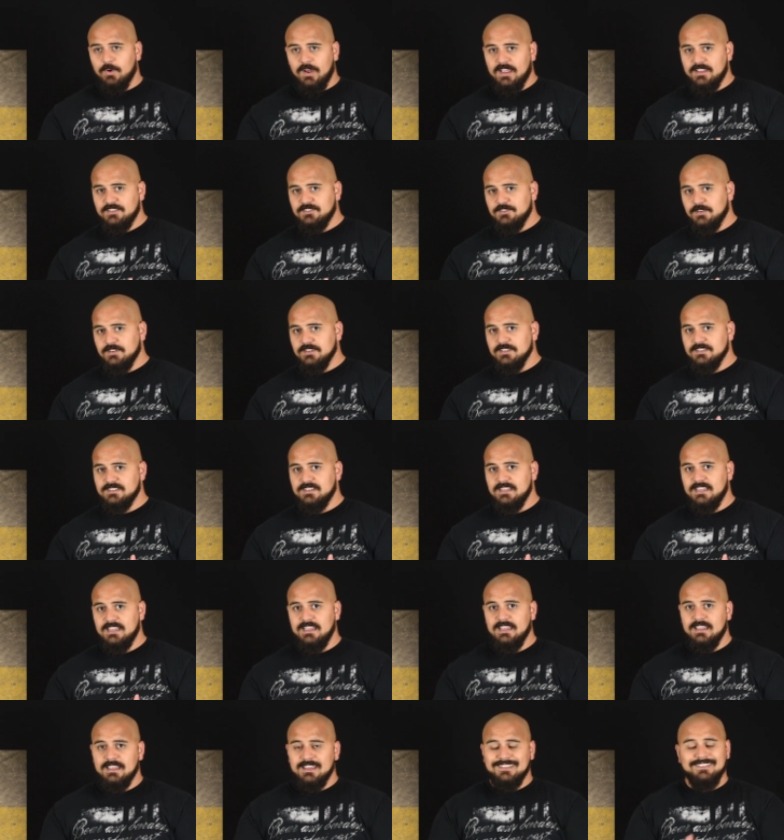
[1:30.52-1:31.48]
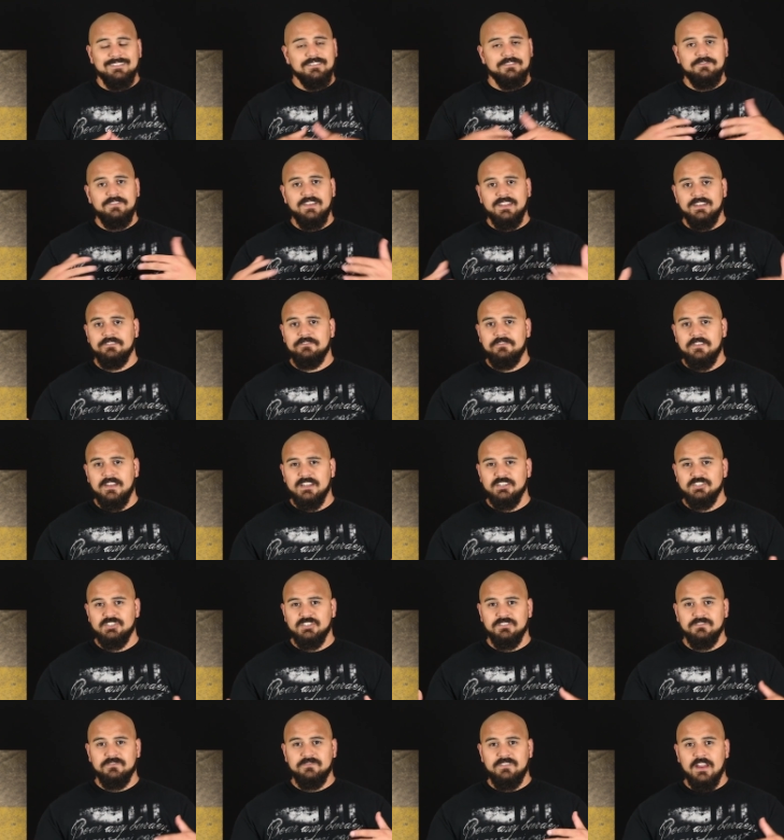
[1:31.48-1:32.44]
Well, as you can see, the fit and
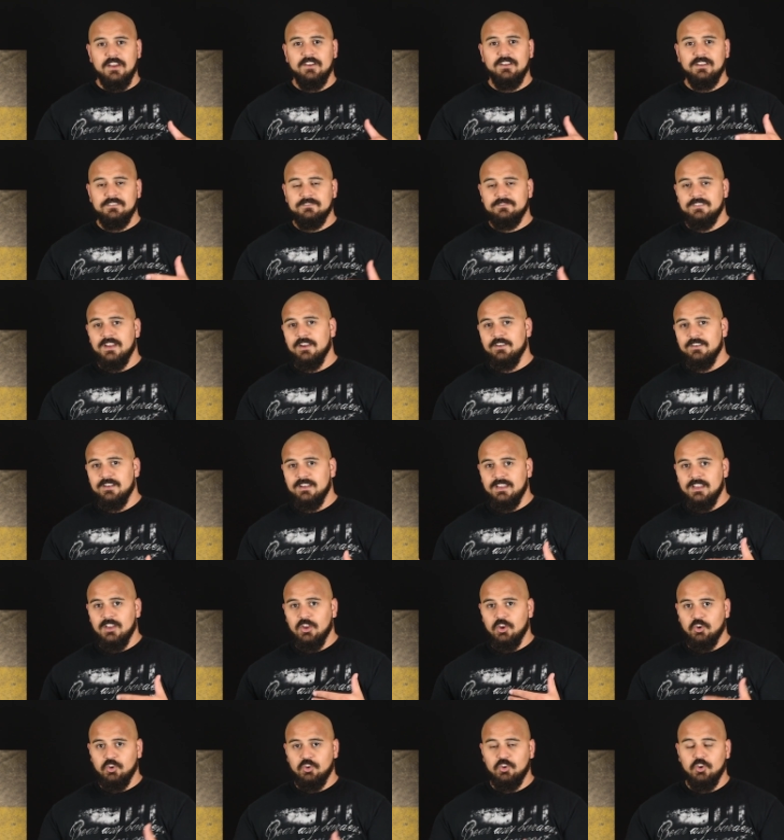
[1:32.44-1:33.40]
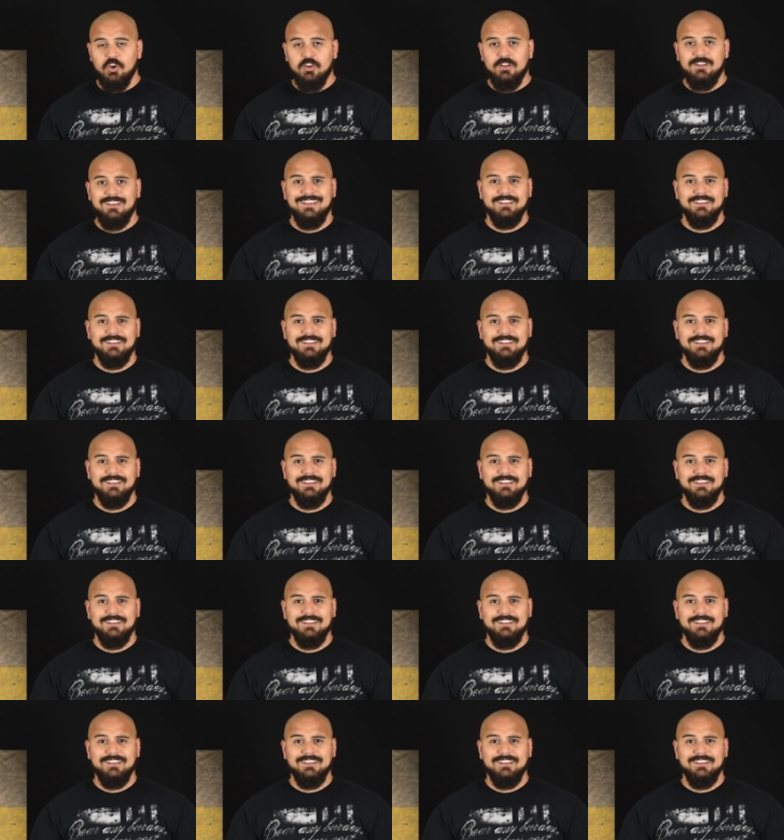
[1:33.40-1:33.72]
finish is very, very good.